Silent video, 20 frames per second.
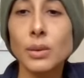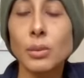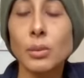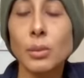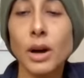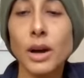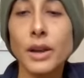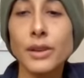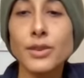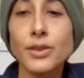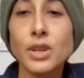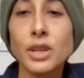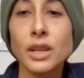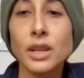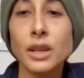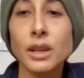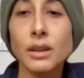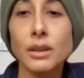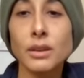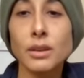
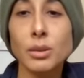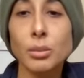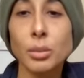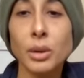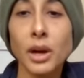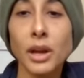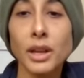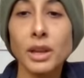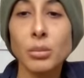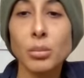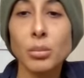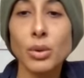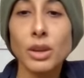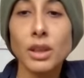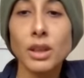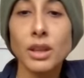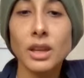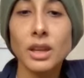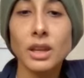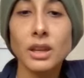watching the body
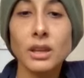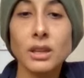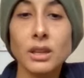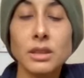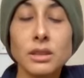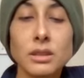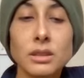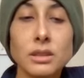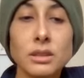breathe in